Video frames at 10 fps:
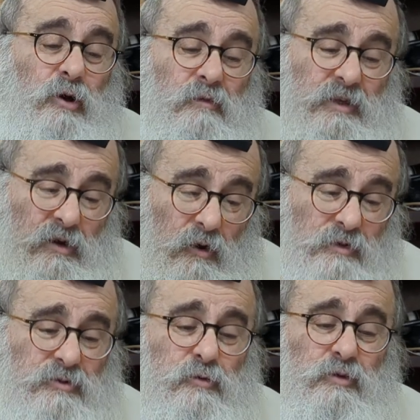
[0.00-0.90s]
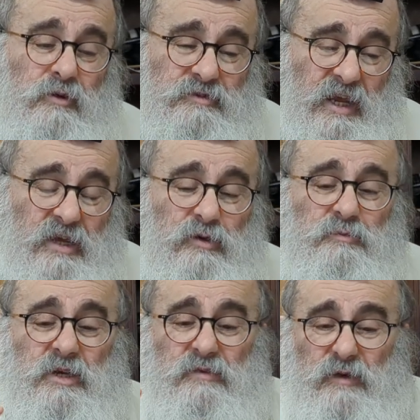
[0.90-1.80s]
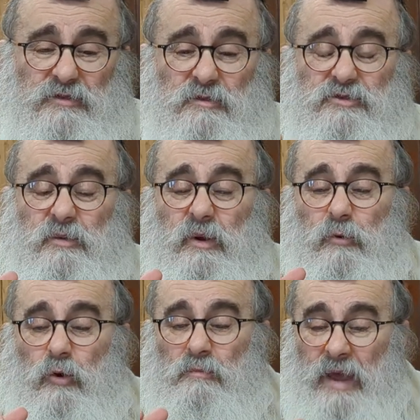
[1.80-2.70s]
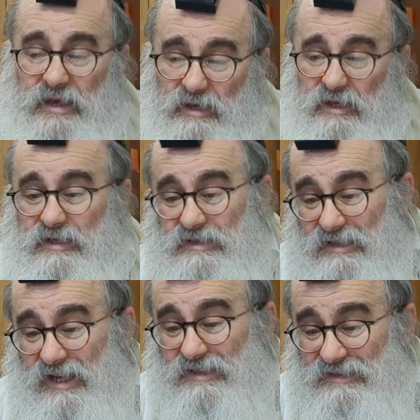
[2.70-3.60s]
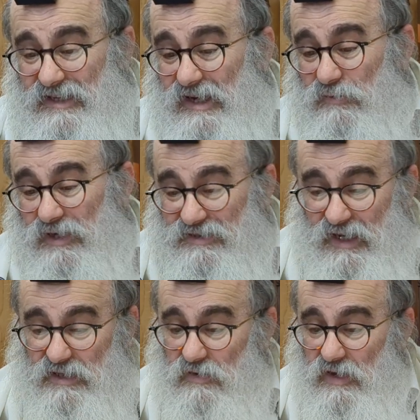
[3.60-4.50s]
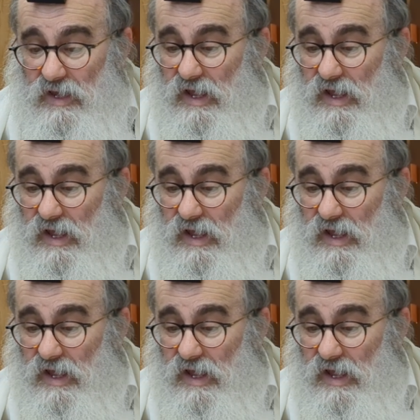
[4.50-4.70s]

So over there also could you saying could be questionable should be more makel. And that's another thing I want to tell you.